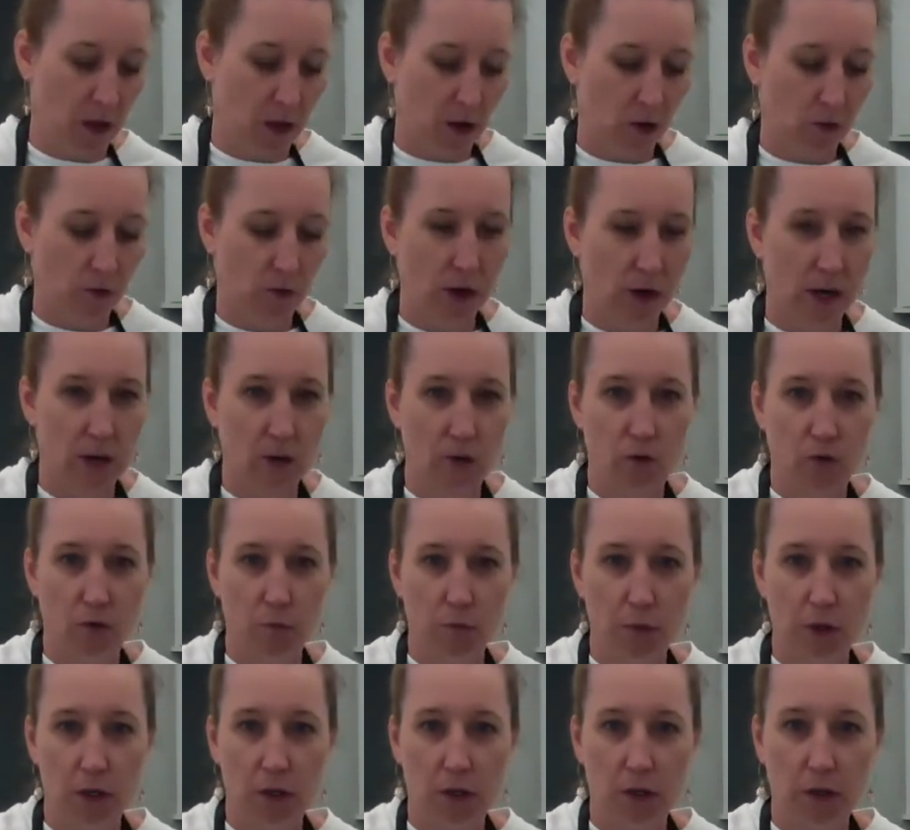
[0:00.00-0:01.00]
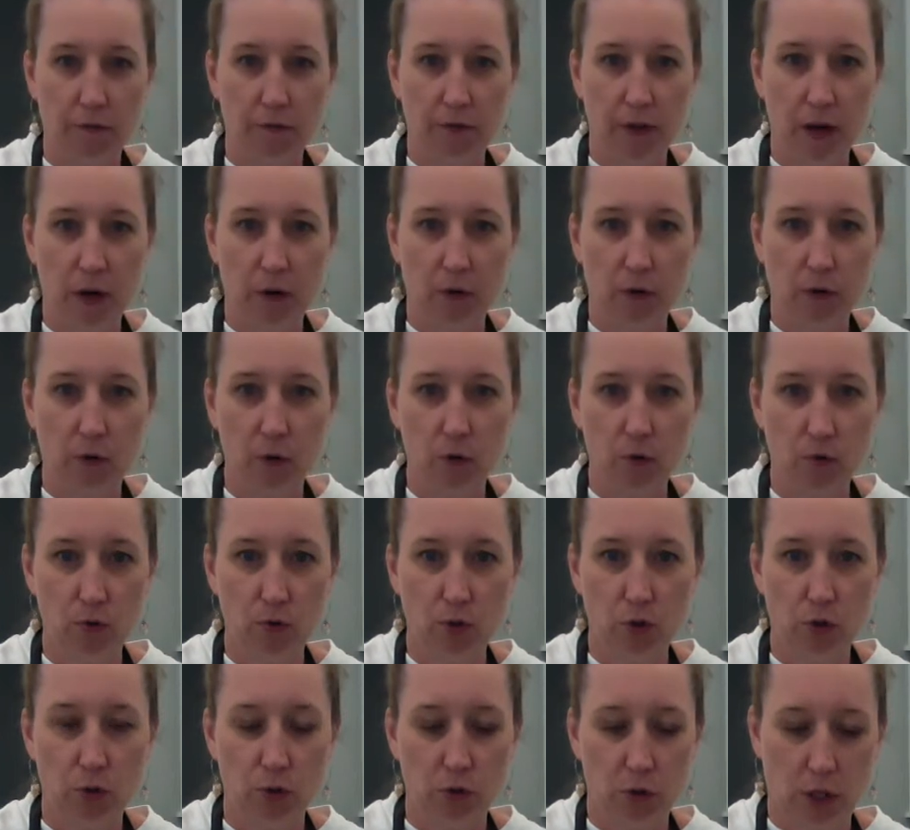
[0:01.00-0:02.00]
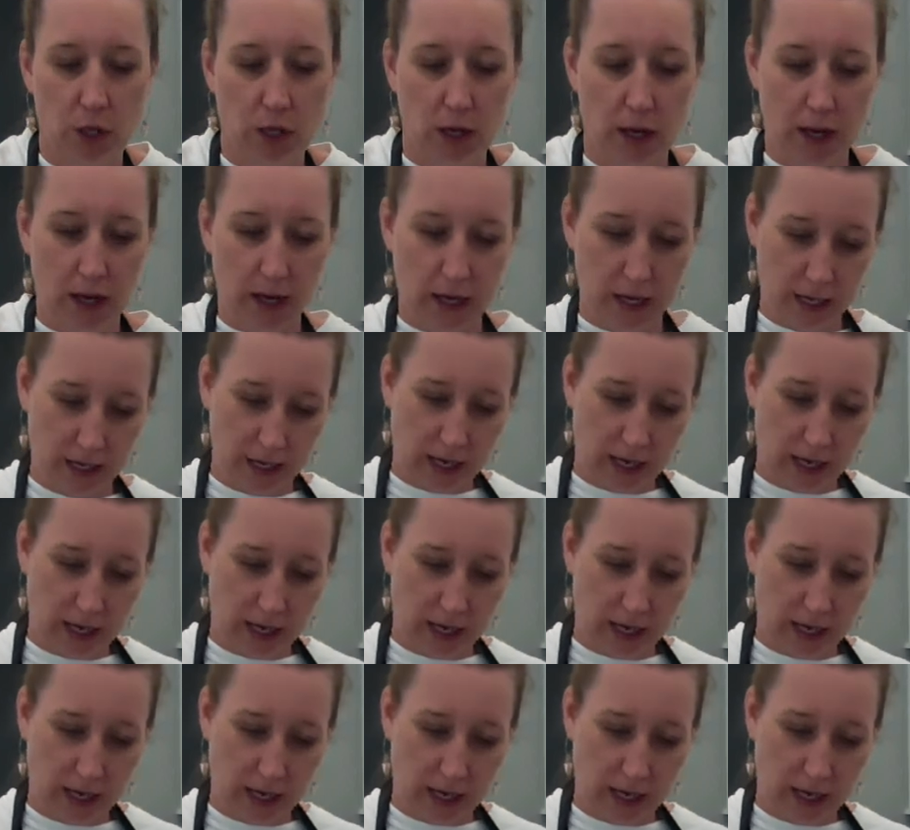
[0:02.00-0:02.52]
right through the middle of that root. Okay.